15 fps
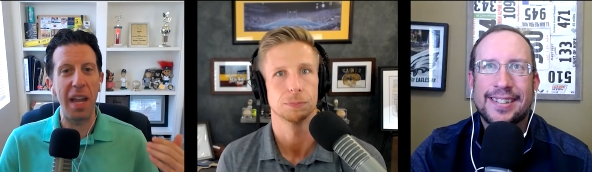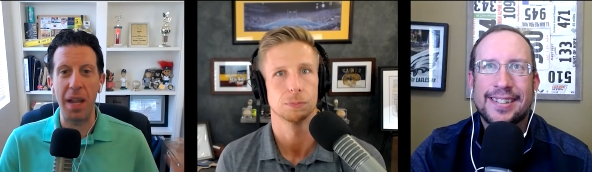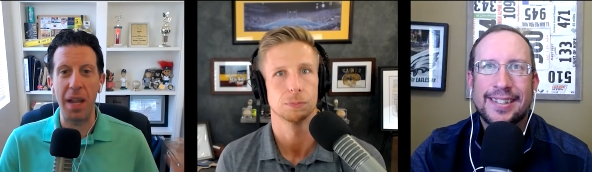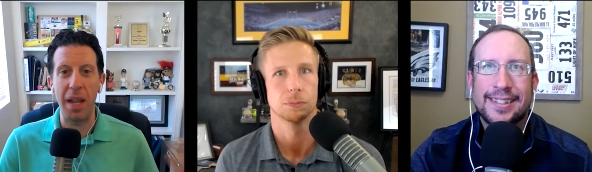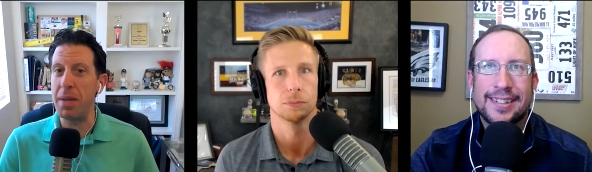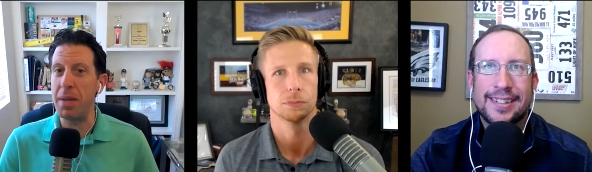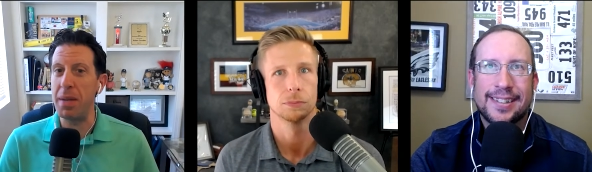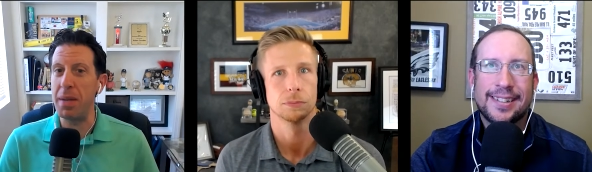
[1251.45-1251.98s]
Speaker 1: an
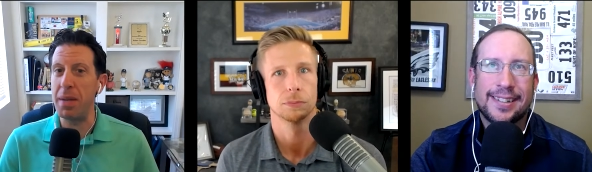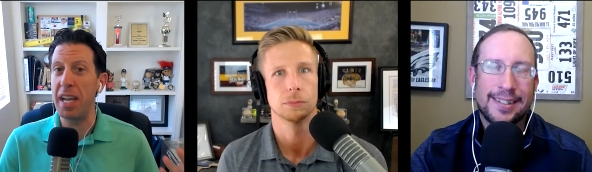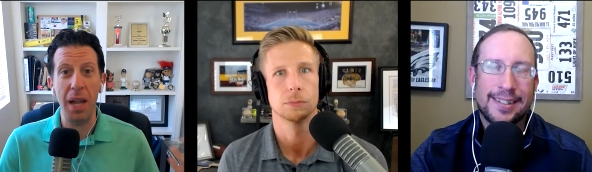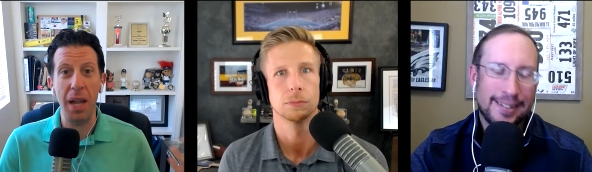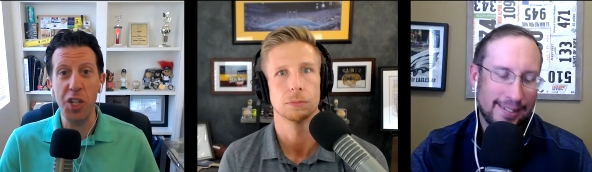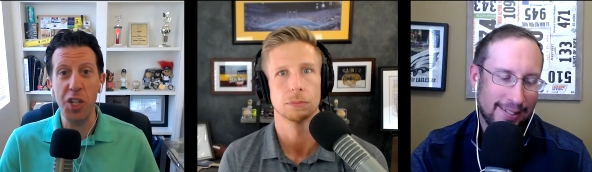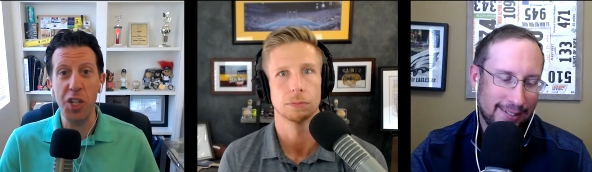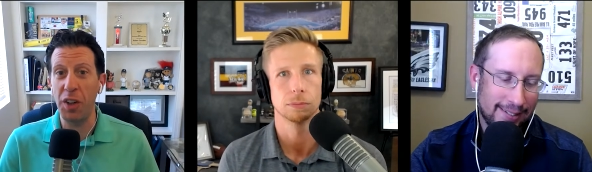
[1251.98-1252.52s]
NBA game, an
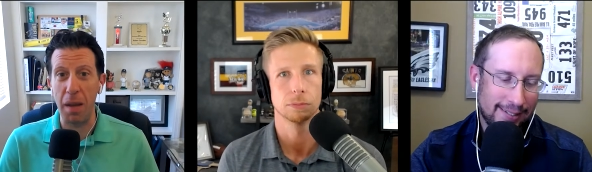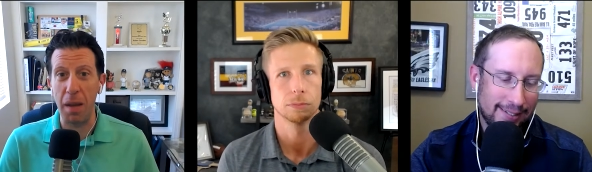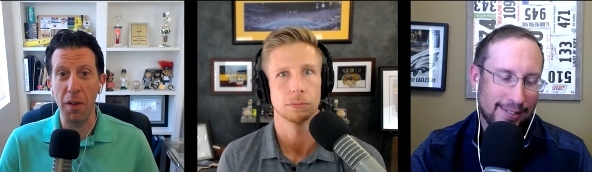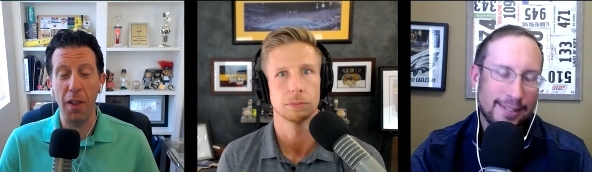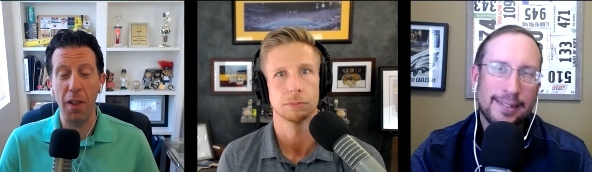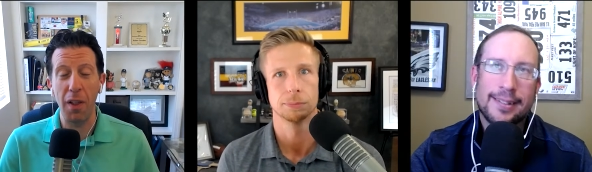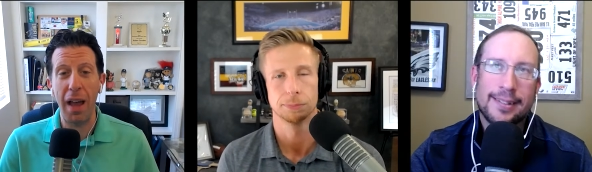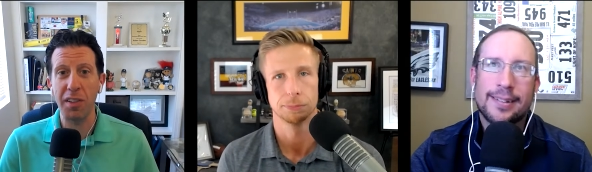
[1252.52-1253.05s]
NHL game
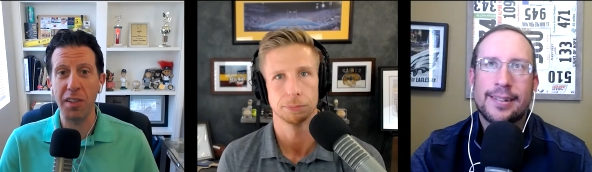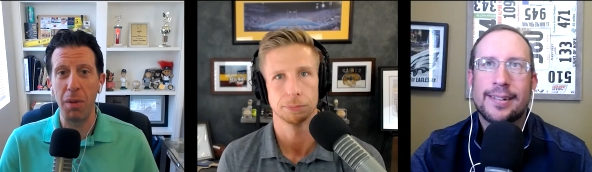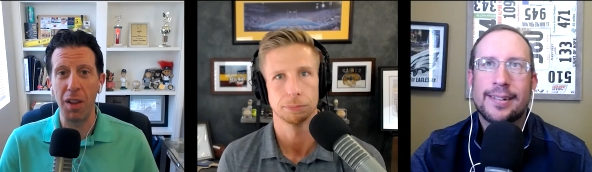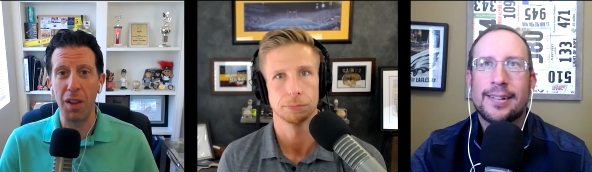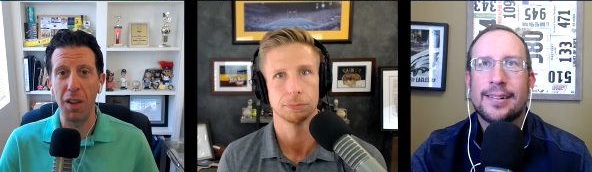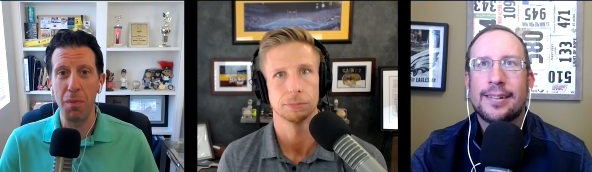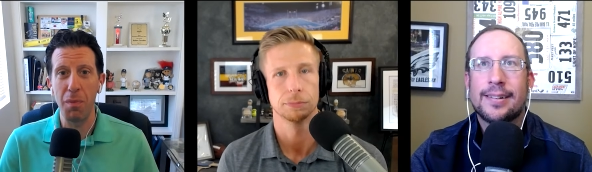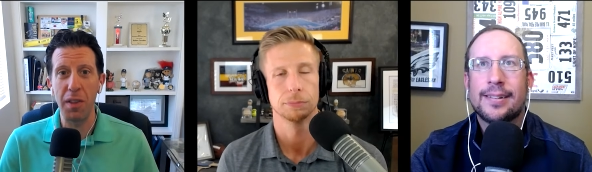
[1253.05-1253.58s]
over the last
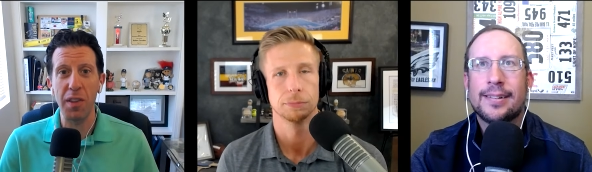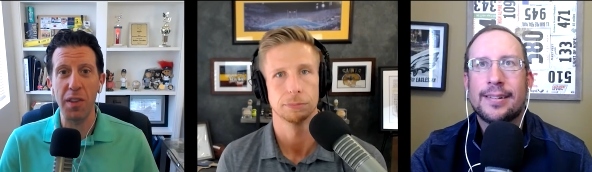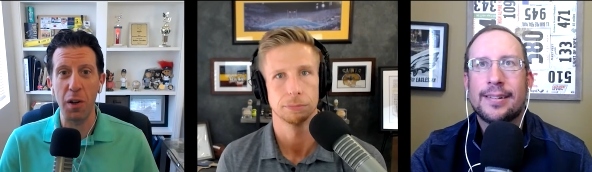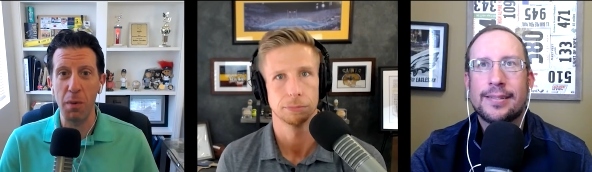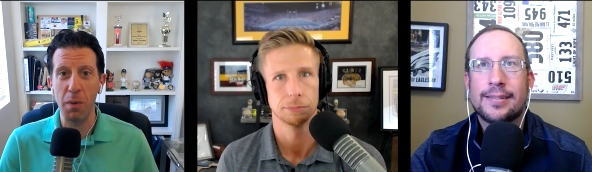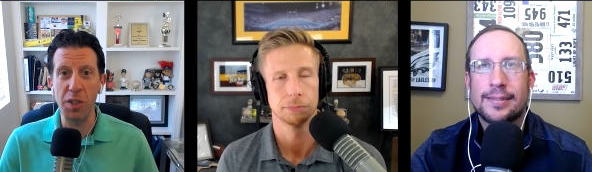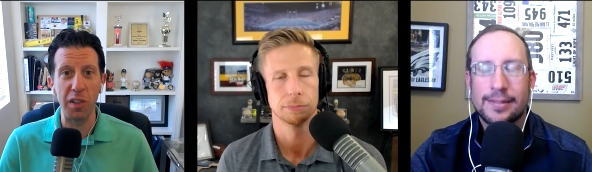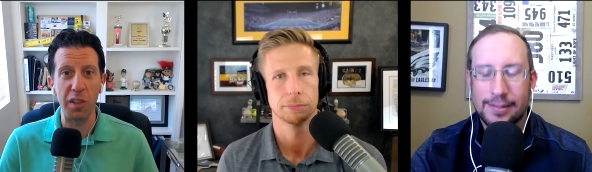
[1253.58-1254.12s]
couple of months on
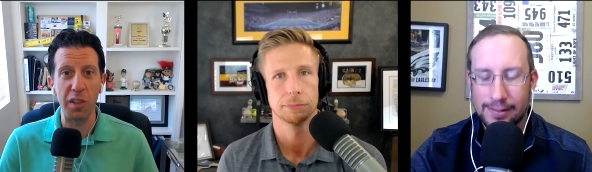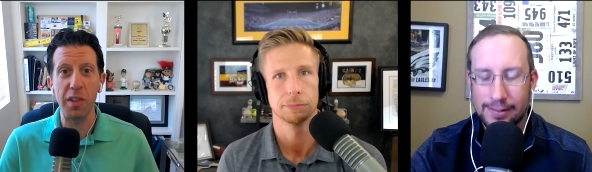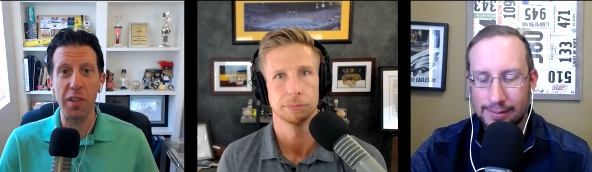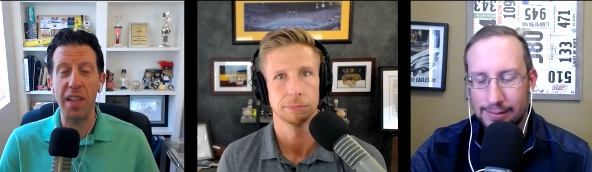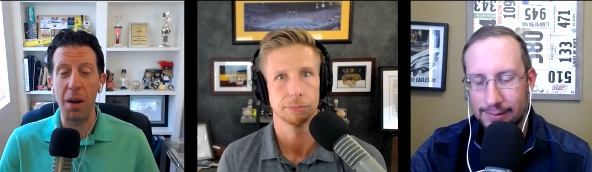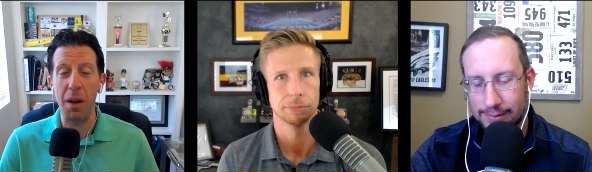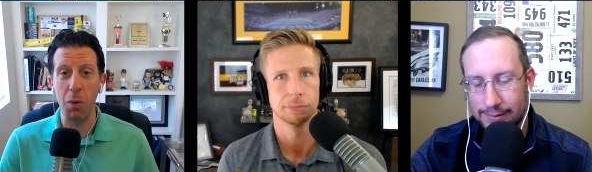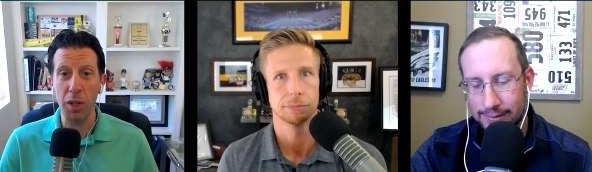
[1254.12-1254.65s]
a regional
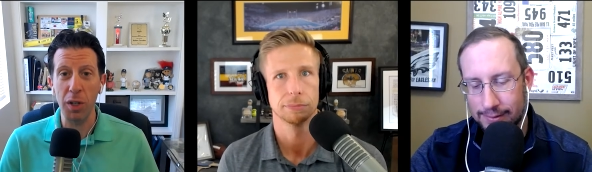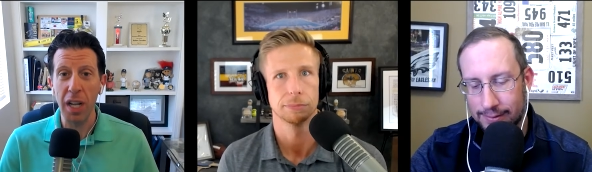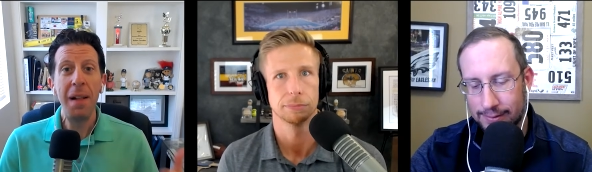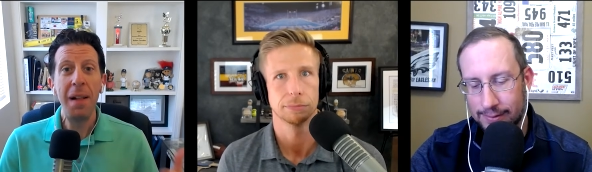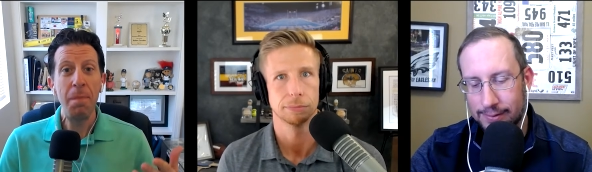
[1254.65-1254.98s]
sports network,